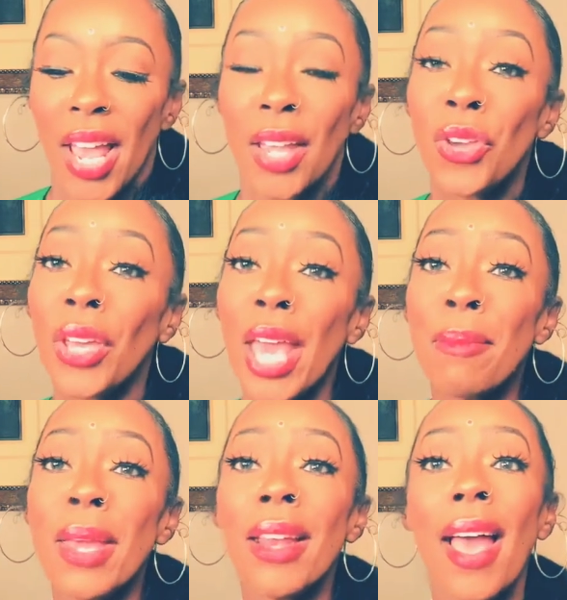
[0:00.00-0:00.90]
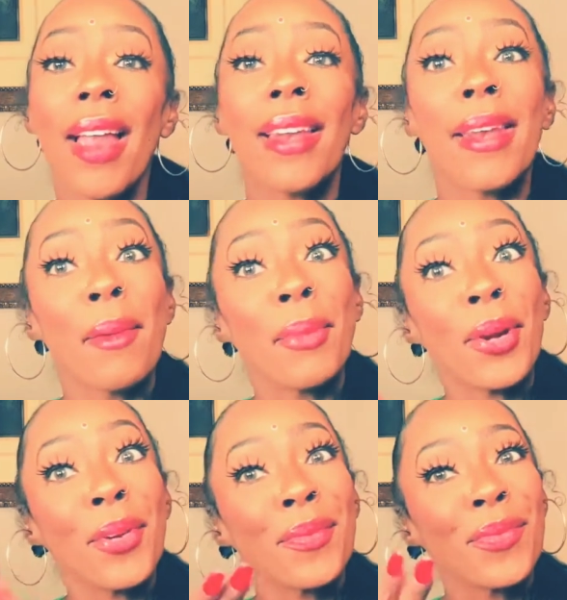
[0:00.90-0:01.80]
and you came in at
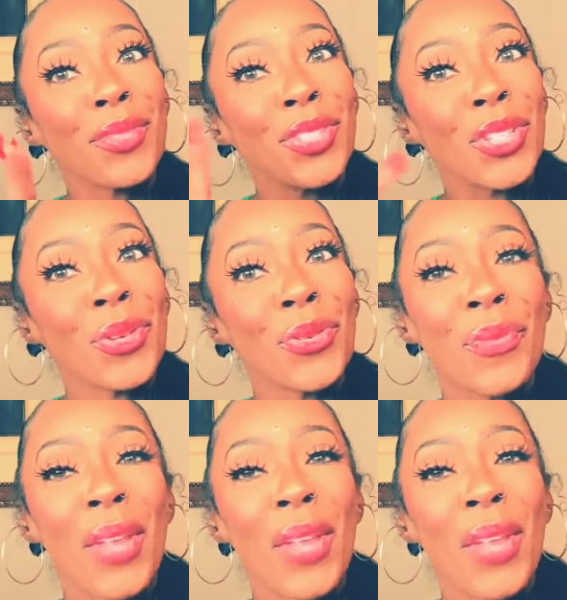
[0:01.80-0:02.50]
number 2.